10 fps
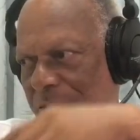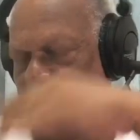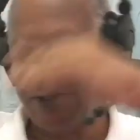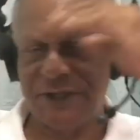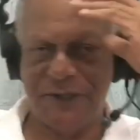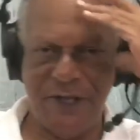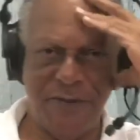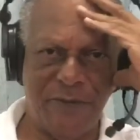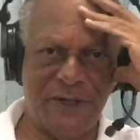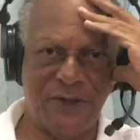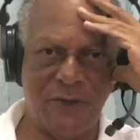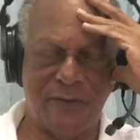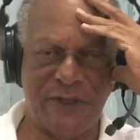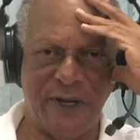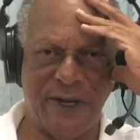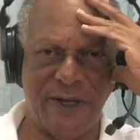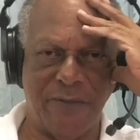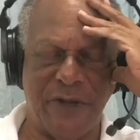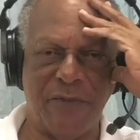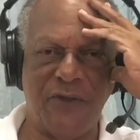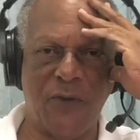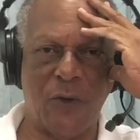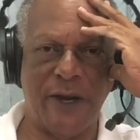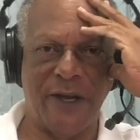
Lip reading: 16 minutes over time. But before I